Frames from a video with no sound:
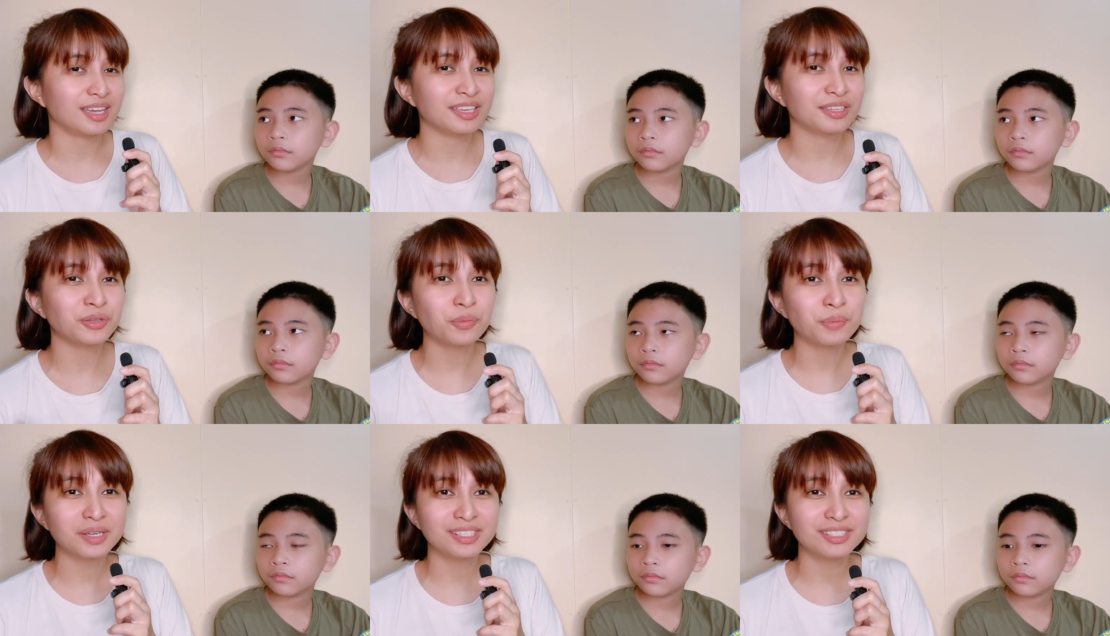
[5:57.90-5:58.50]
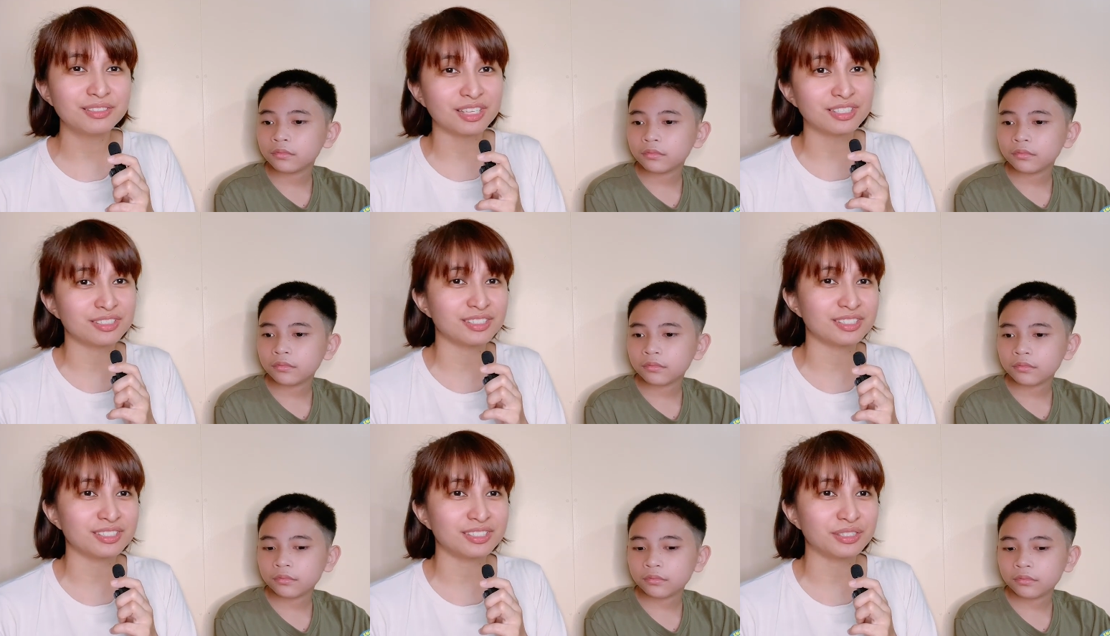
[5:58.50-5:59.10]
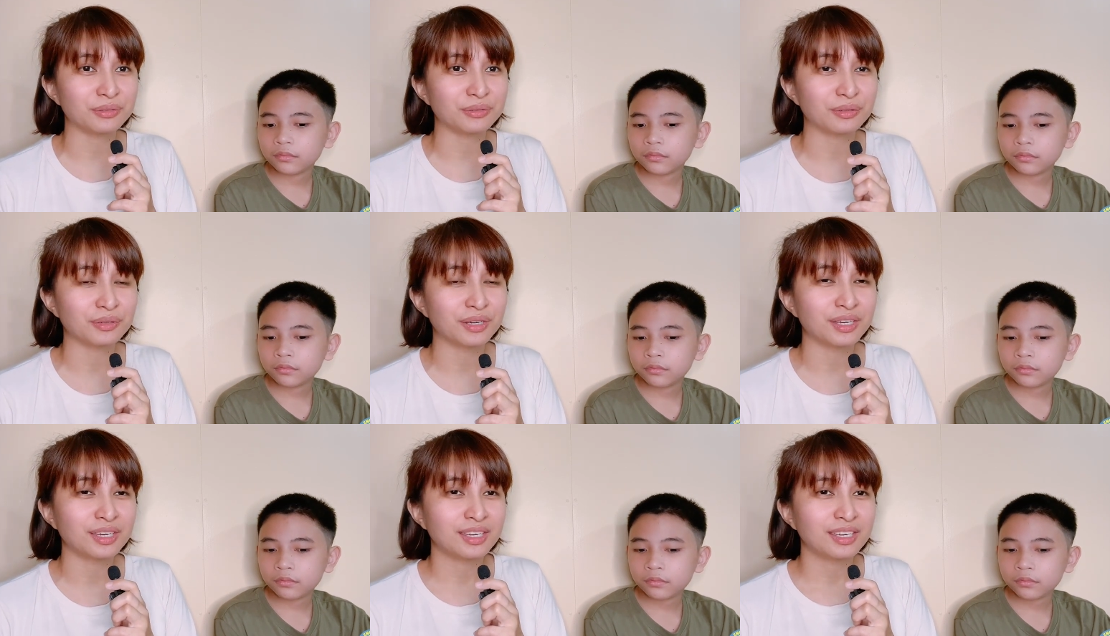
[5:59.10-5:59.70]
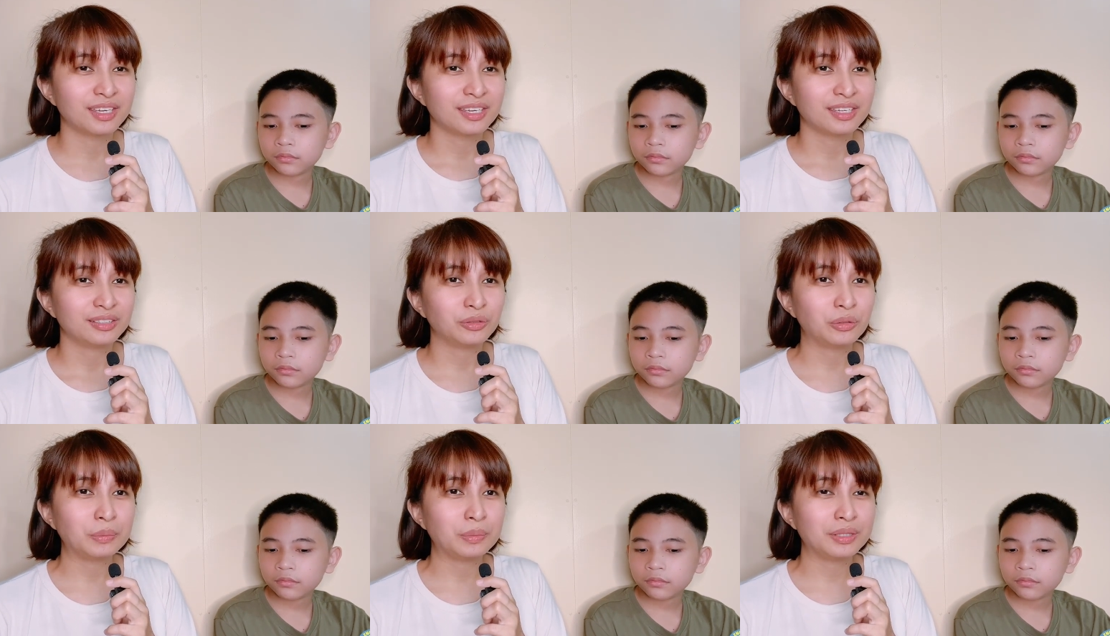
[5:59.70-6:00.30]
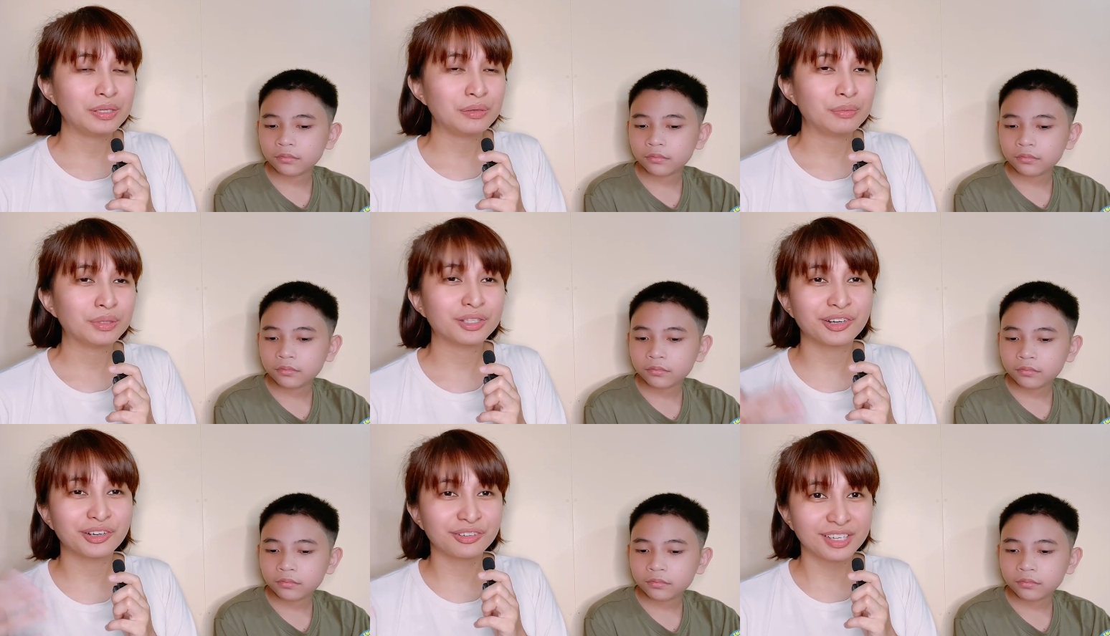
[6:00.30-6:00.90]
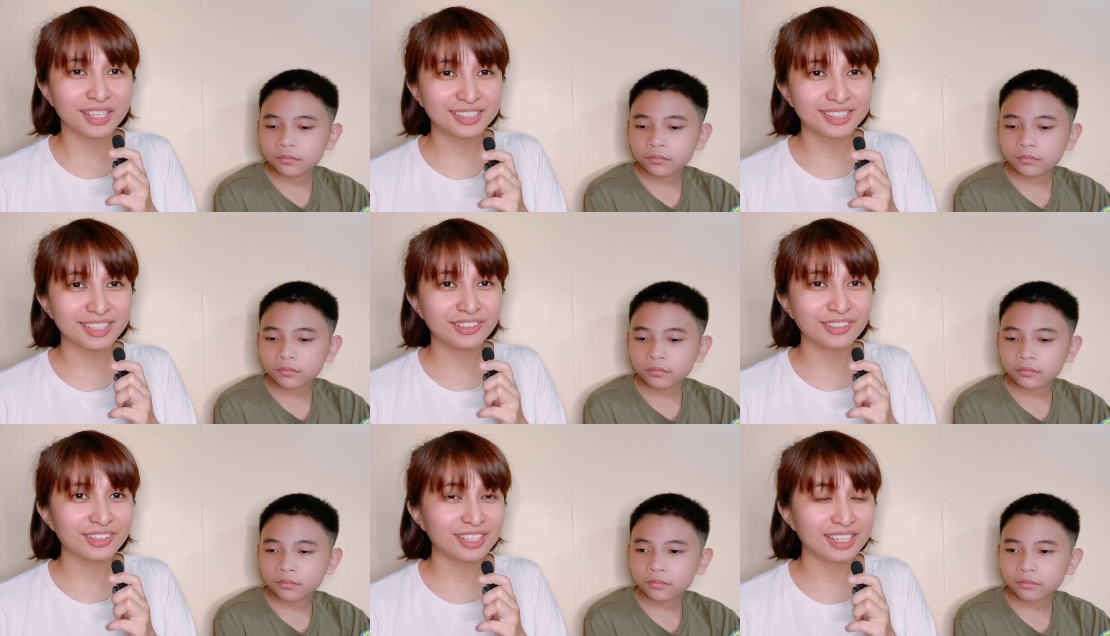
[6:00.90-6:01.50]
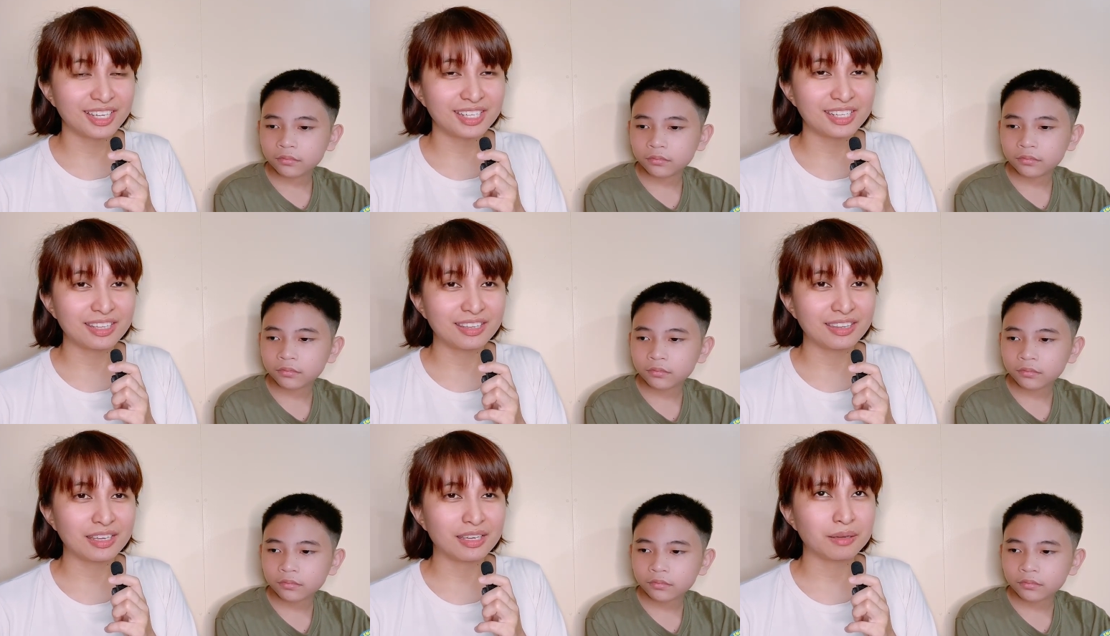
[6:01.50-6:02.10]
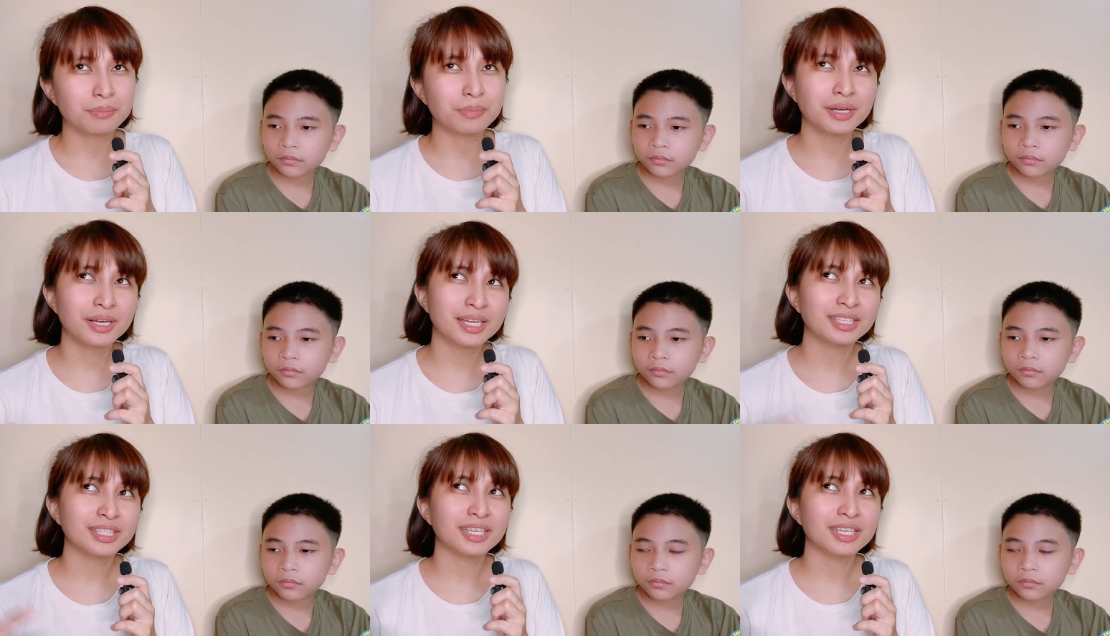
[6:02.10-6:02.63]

Speaker 1: and nobody judges you. Nobody will correct you or anything. But